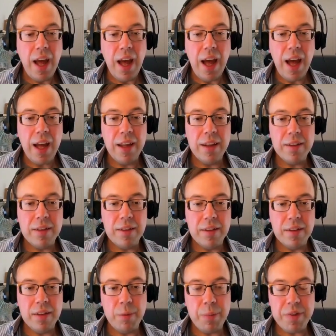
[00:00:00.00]
And
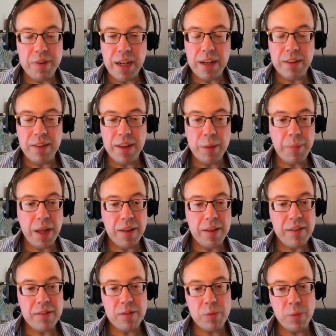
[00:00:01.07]
the particular thing about
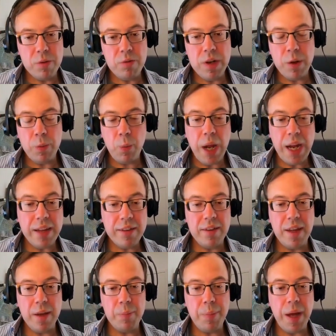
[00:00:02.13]
this is we really
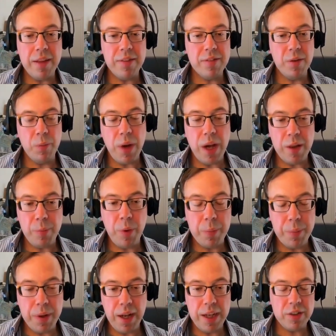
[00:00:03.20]
weighted it based on where the
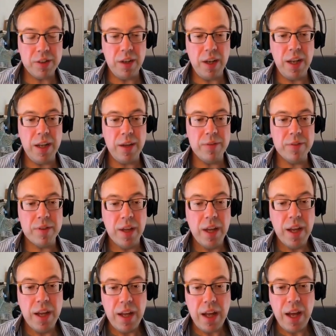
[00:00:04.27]
population lives.
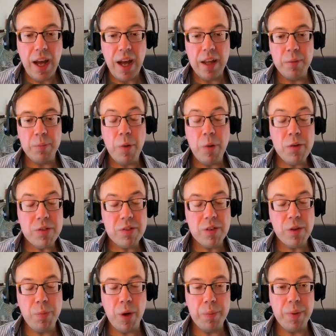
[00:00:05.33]
And most
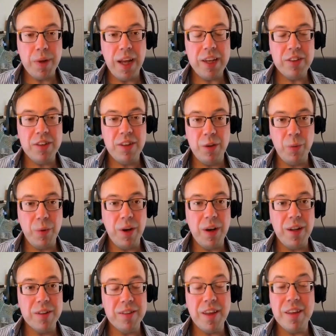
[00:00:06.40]
of the population in the
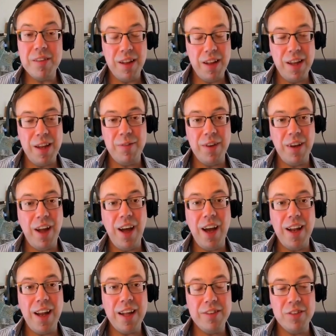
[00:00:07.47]
world doesn't live at
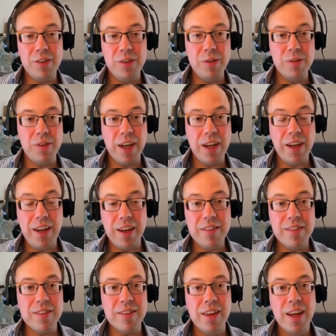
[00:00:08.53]
high latitudes like
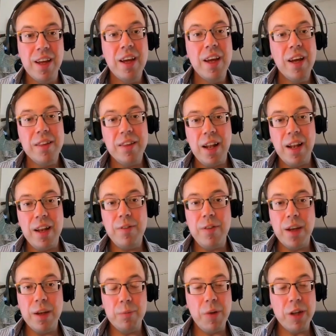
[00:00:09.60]
us. They're
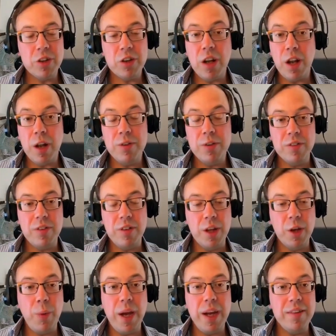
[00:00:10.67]
living much closer to the
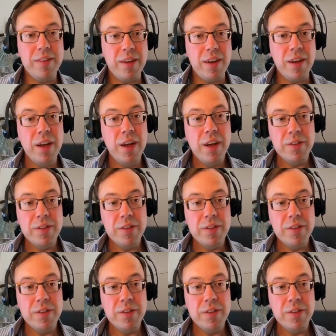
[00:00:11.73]
equator.